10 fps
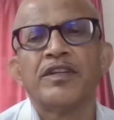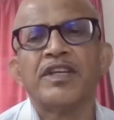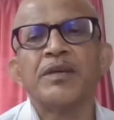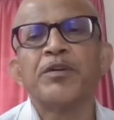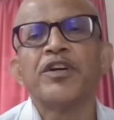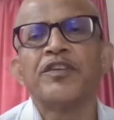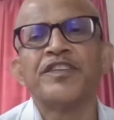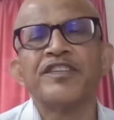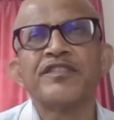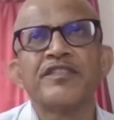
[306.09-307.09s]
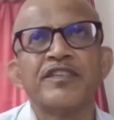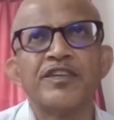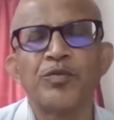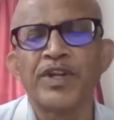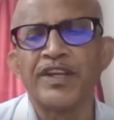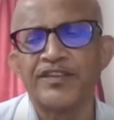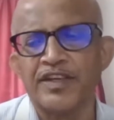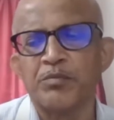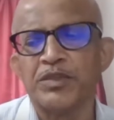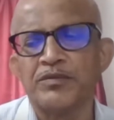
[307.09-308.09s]
LibreOffice is one
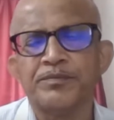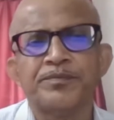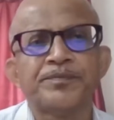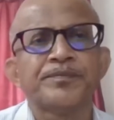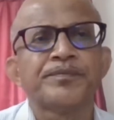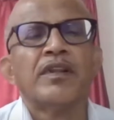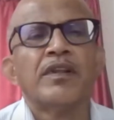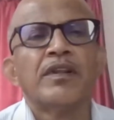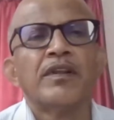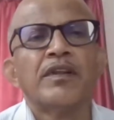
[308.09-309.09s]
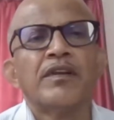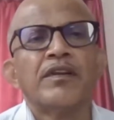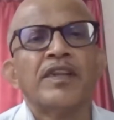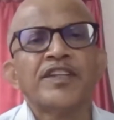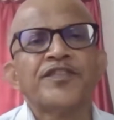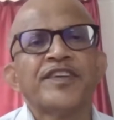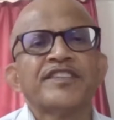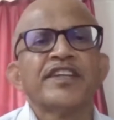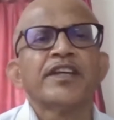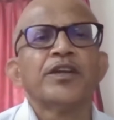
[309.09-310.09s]
example. Let us
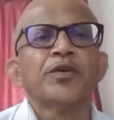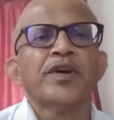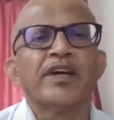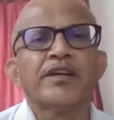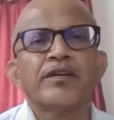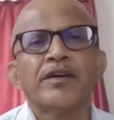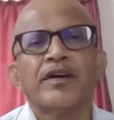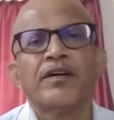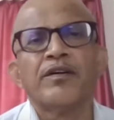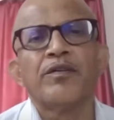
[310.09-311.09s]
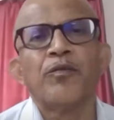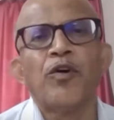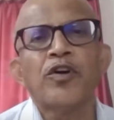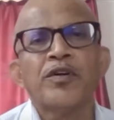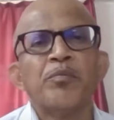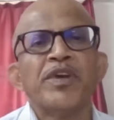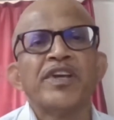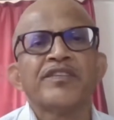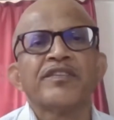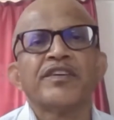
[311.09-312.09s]
first take a look at what
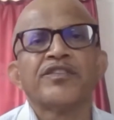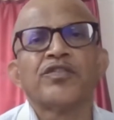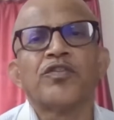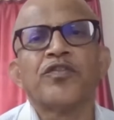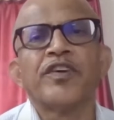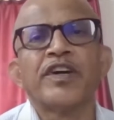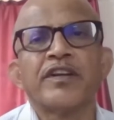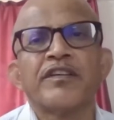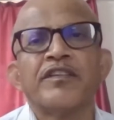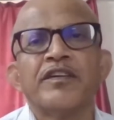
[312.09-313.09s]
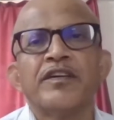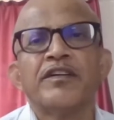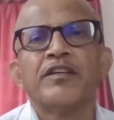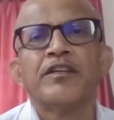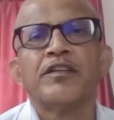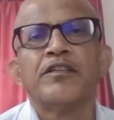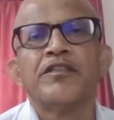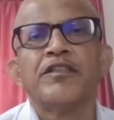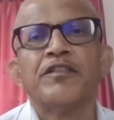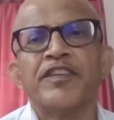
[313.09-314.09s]
makes a software
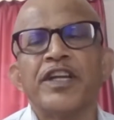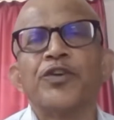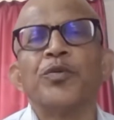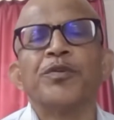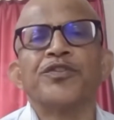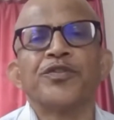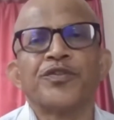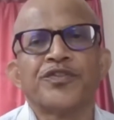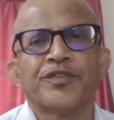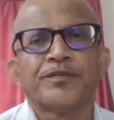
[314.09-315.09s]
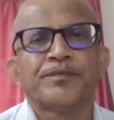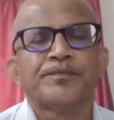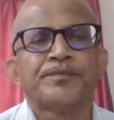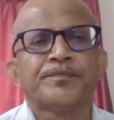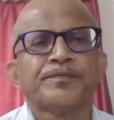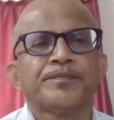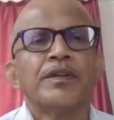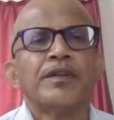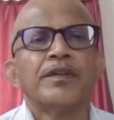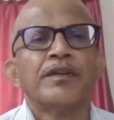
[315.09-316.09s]
free and open source
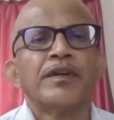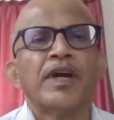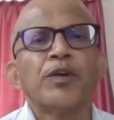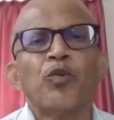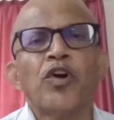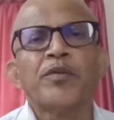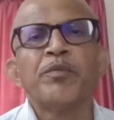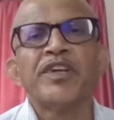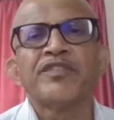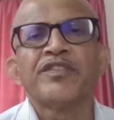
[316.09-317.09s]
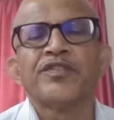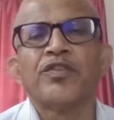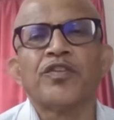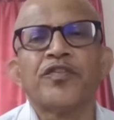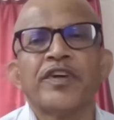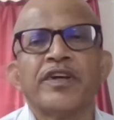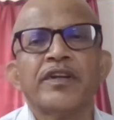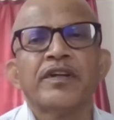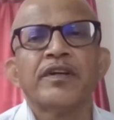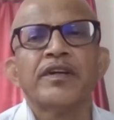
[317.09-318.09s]
and what makes the
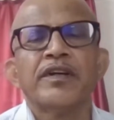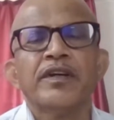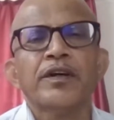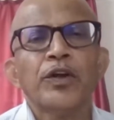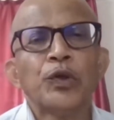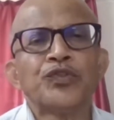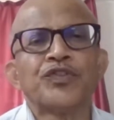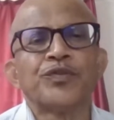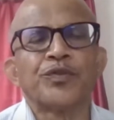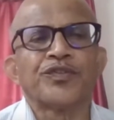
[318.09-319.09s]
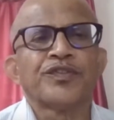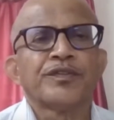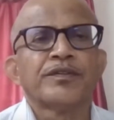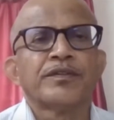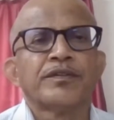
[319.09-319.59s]
software closed source.